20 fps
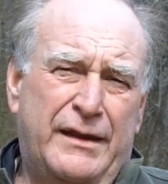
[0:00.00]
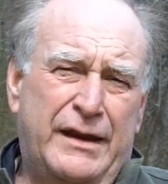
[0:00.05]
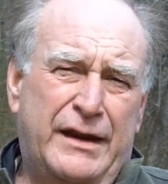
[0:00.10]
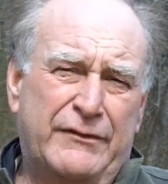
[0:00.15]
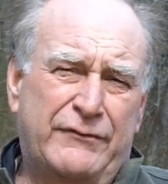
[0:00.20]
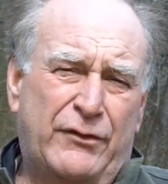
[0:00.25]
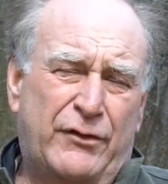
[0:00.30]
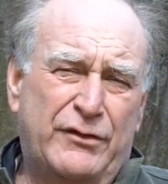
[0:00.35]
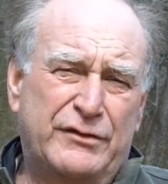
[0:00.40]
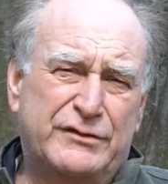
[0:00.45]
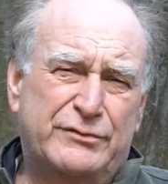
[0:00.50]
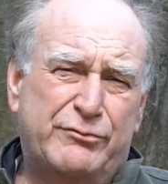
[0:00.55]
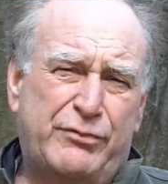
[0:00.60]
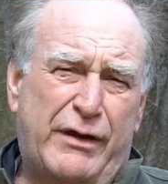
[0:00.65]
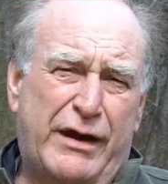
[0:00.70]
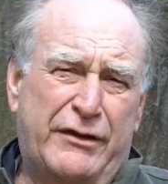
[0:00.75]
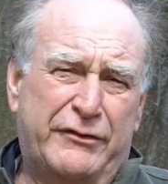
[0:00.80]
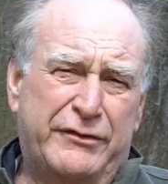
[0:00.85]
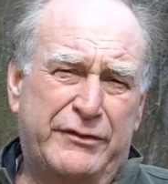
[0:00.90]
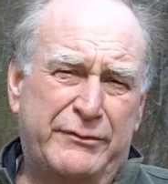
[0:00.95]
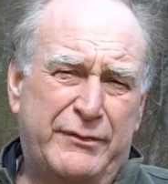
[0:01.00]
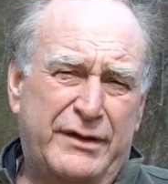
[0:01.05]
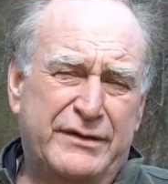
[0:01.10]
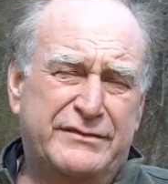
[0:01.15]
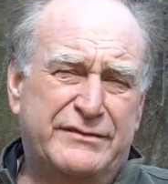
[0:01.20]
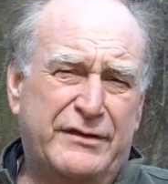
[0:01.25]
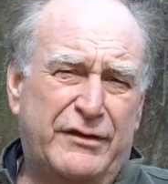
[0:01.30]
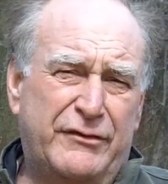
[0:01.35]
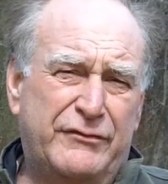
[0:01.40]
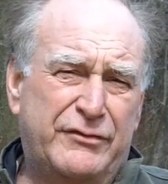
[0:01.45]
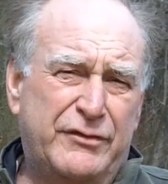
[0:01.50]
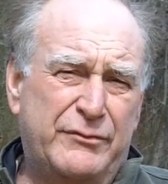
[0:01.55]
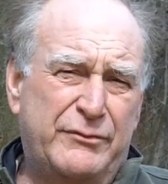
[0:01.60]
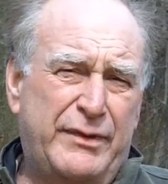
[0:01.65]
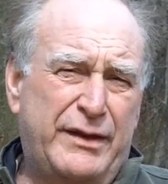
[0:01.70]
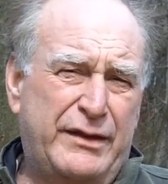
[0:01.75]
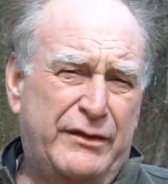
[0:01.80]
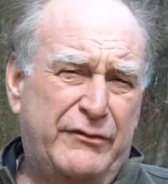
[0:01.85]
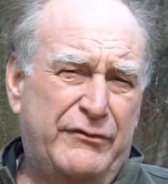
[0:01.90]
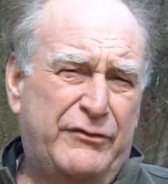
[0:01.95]
And I've always prided myself in
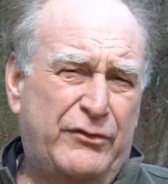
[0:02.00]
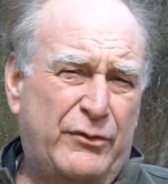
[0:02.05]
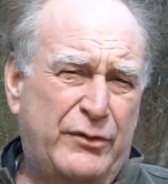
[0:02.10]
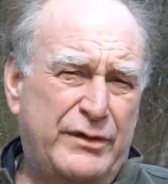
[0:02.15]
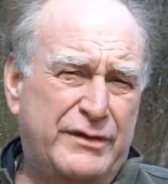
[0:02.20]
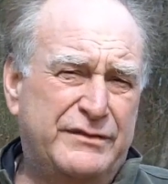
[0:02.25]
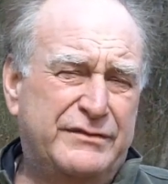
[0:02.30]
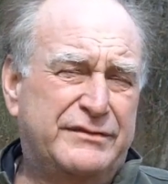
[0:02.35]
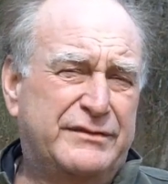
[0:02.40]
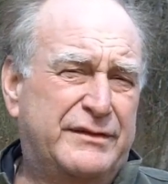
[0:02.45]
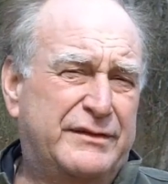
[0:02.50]
being a voice